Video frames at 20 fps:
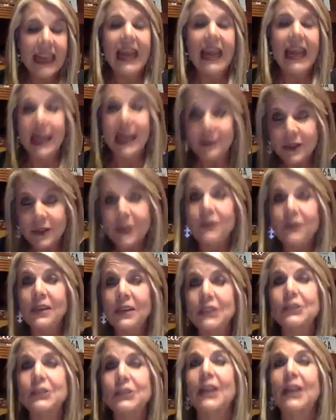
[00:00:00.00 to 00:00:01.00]
I'm going to
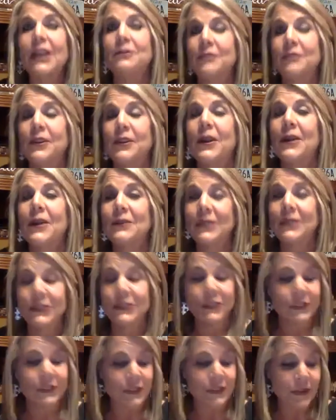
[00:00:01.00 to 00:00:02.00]
reach out and figure out what
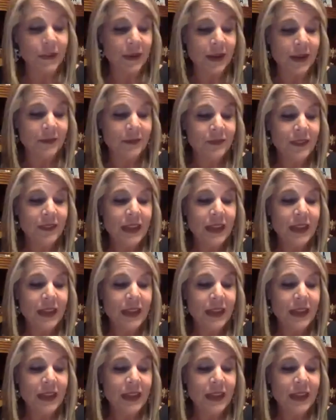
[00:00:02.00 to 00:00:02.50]
she's doing.